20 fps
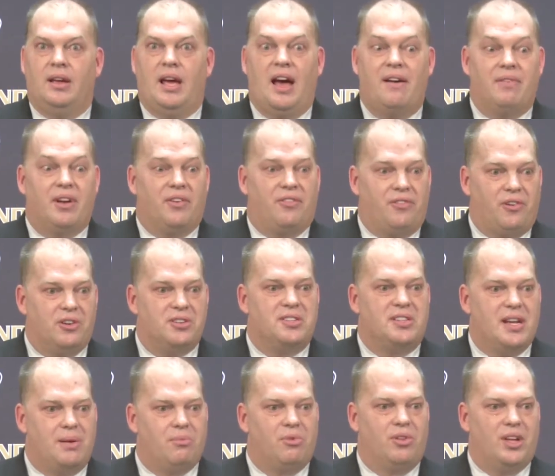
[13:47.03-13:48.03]
Having a
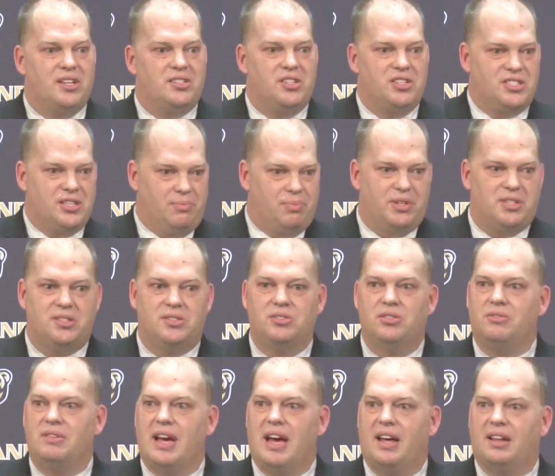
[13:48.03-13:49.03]
first-name relationship with
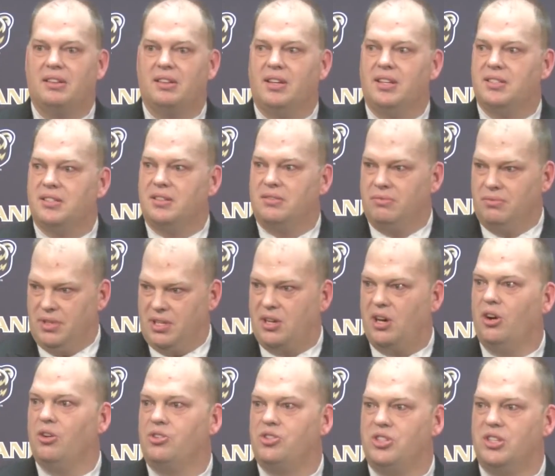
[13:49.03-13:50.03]
student-athletes, with
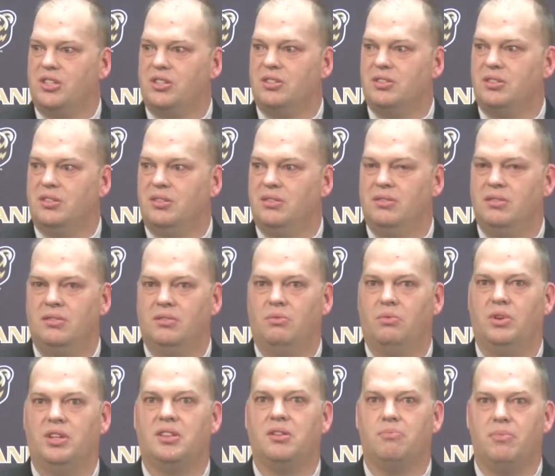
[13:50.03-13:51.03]
coaches,
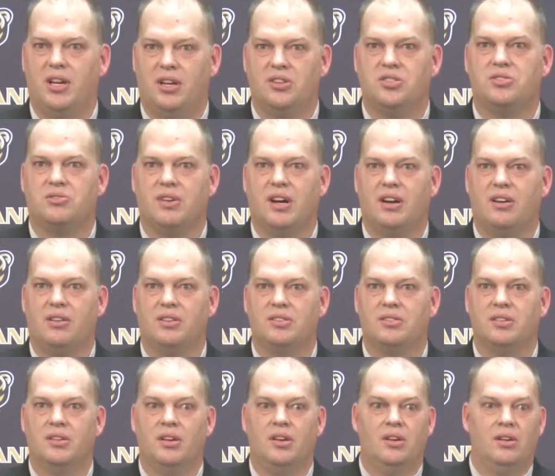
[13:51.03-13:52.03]
with
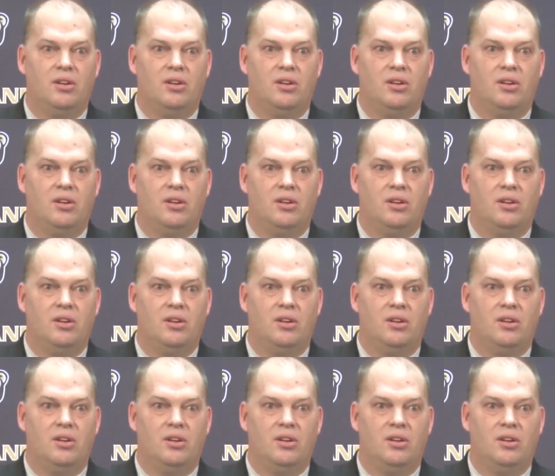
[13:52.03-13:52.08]
administrators,